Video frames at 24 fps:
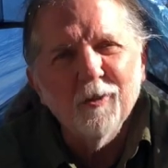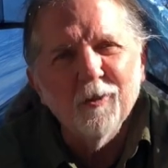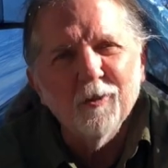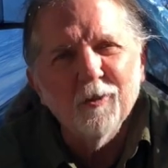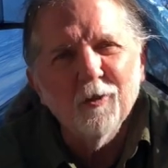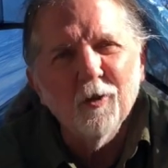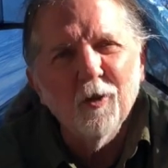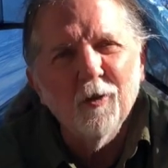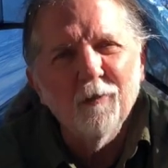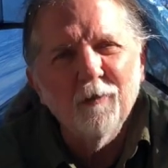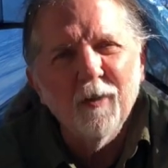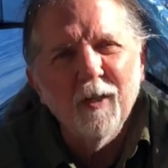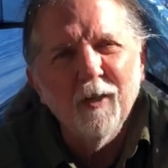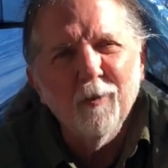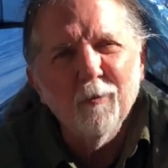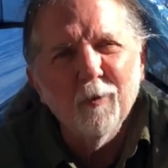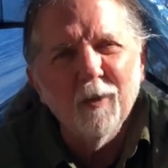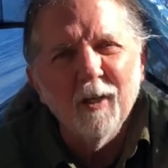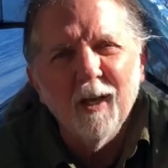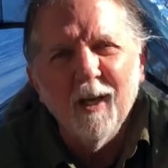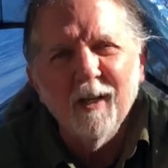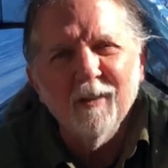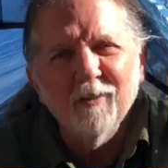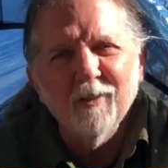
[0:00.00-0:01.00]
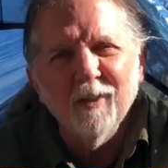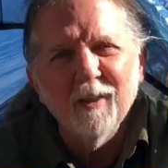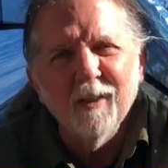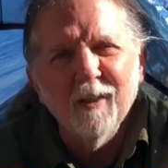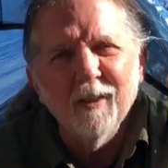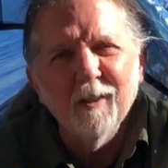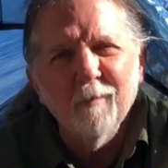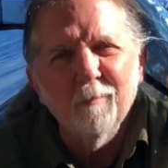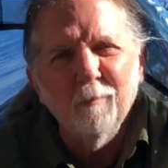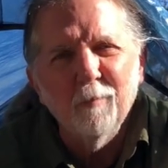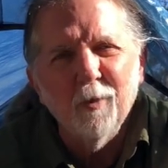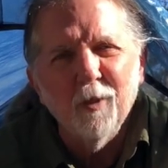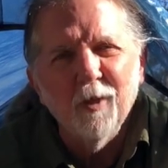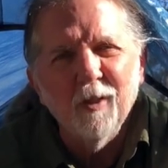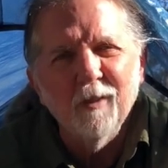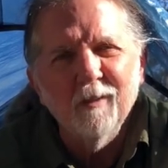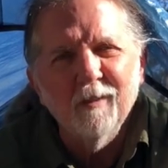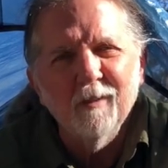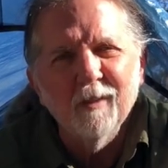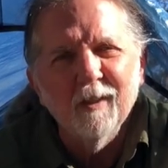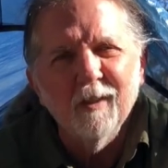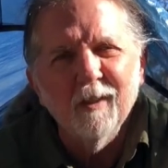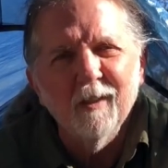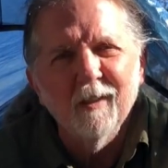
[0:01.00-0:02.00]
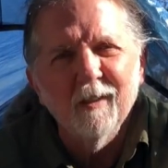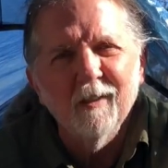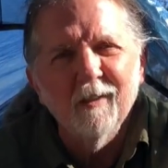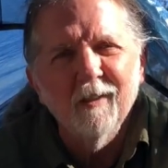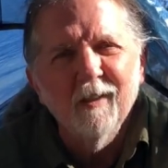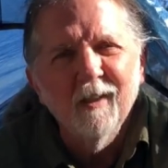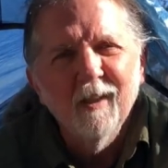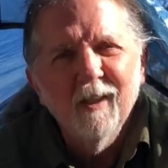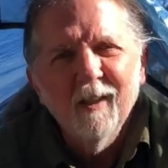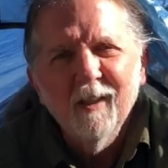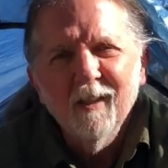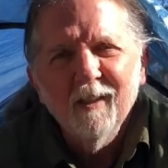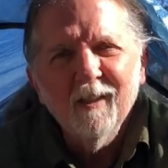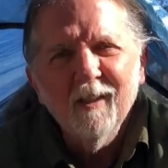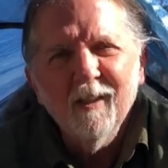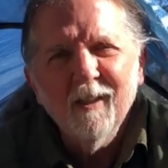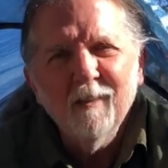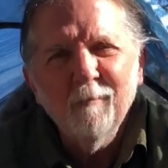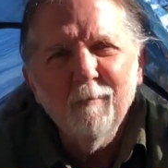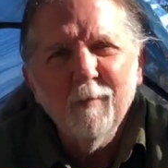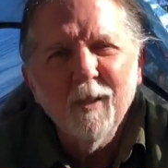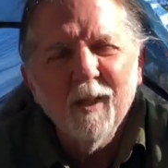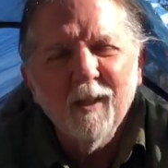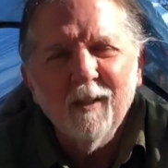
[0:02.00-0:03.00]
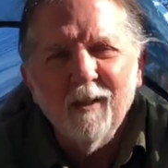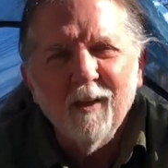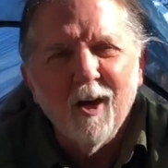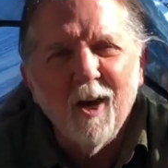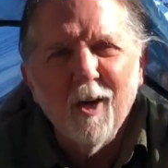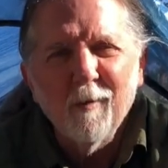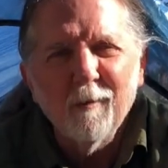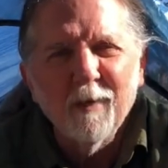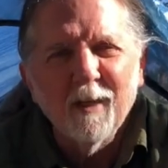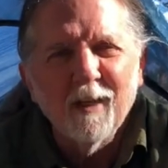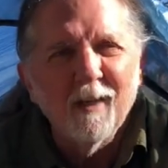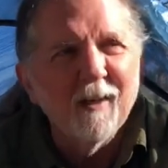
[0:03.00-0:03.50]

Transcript: So if anyone has any input, leave me a comment.